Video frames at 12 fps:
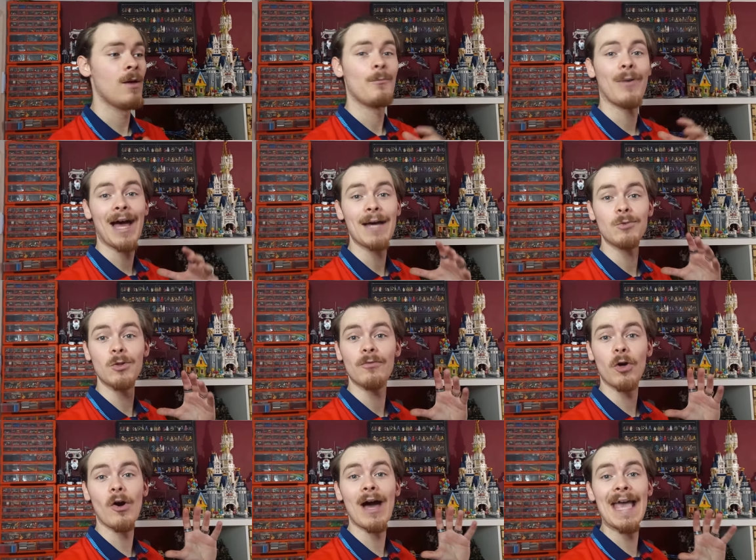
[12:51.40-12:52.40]
perhaps have
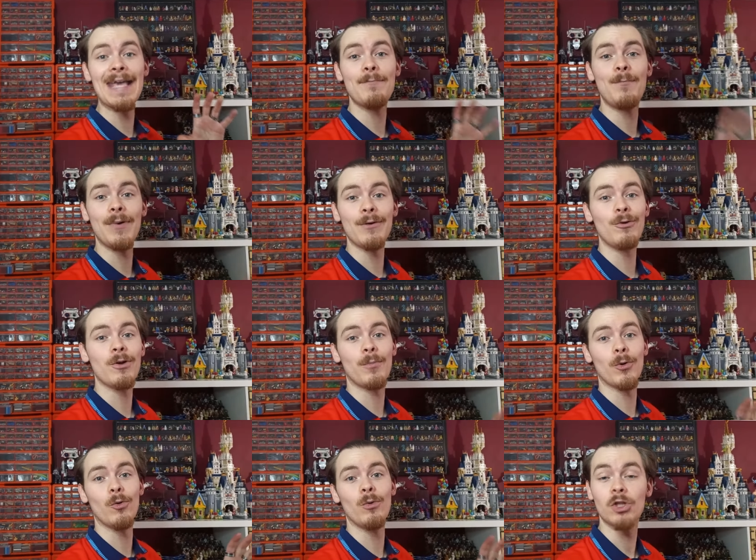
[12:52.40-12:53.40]
got a
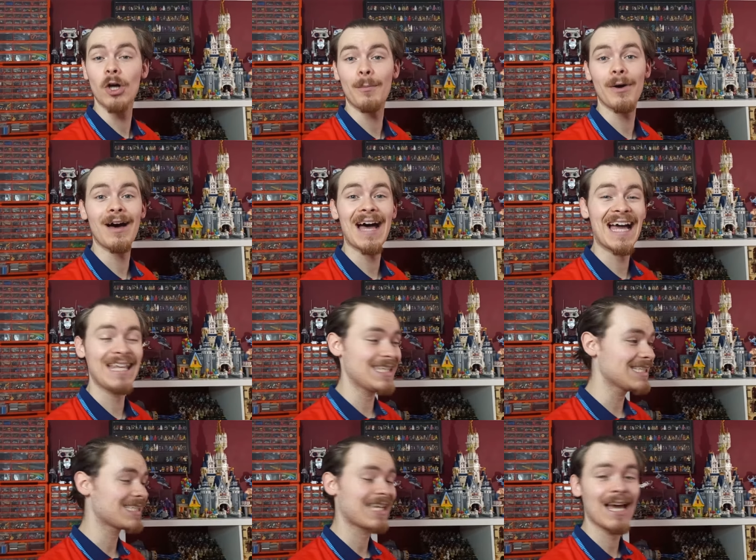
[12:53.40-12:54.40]
buildable chopper at
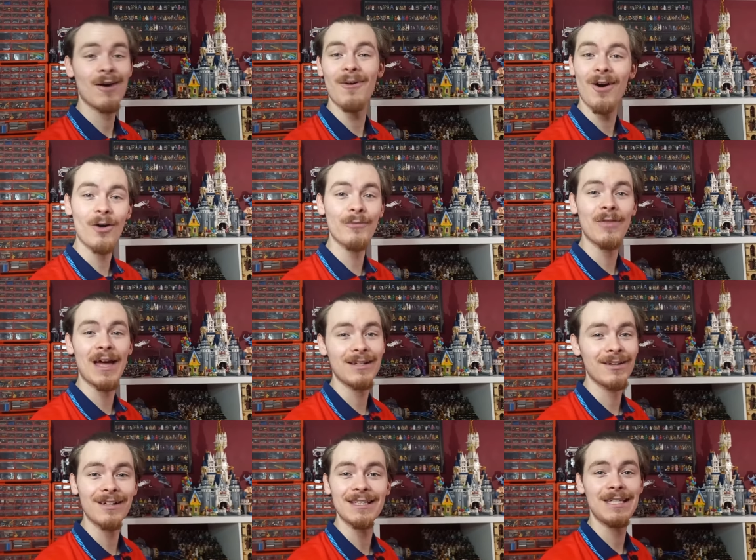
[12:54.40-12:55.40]
the scale of that
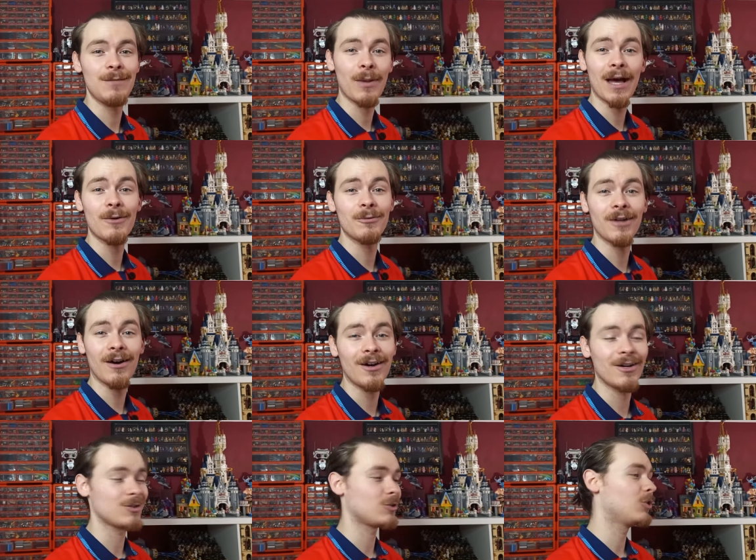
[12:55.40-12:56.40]
90 pound
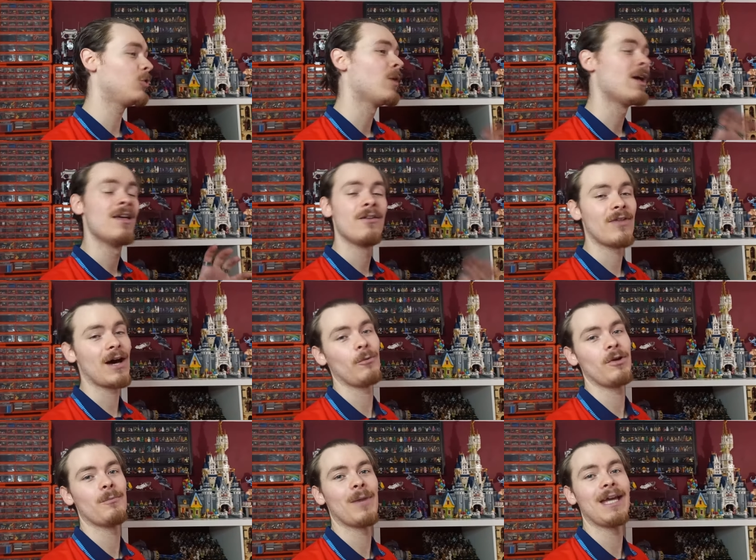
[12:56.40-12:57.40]
R2 that
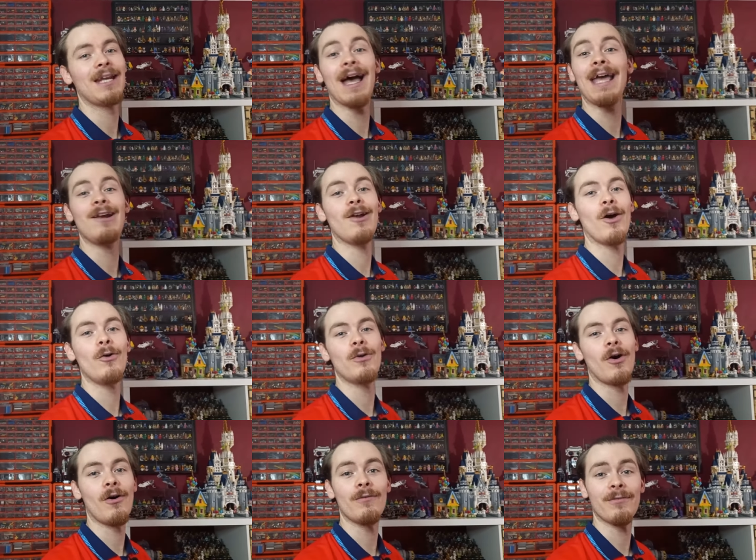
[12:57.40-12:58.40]
would have made a load
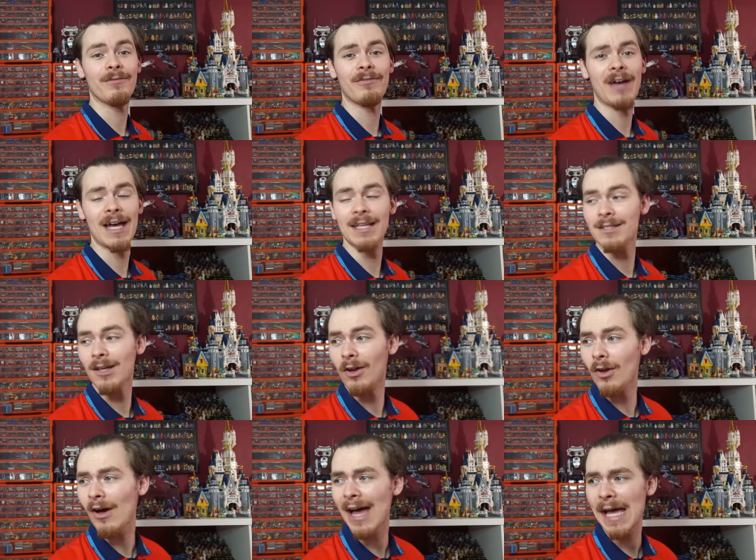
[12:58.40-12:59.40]
of fans a
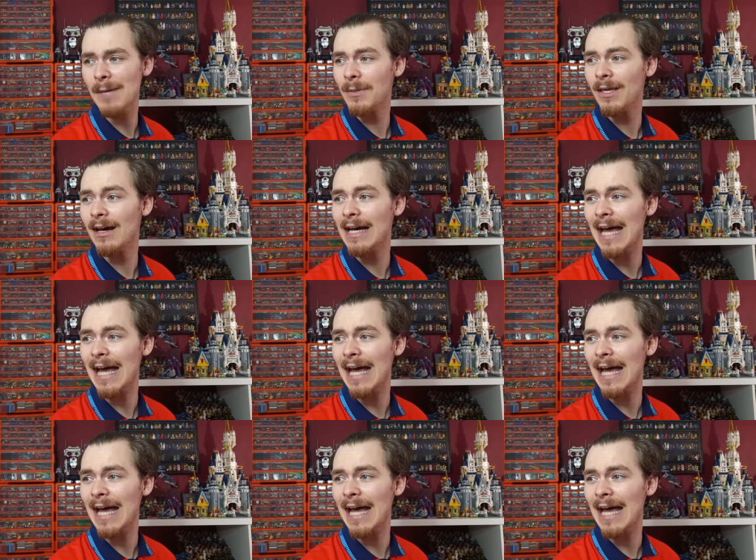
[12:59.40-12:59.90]
lot happier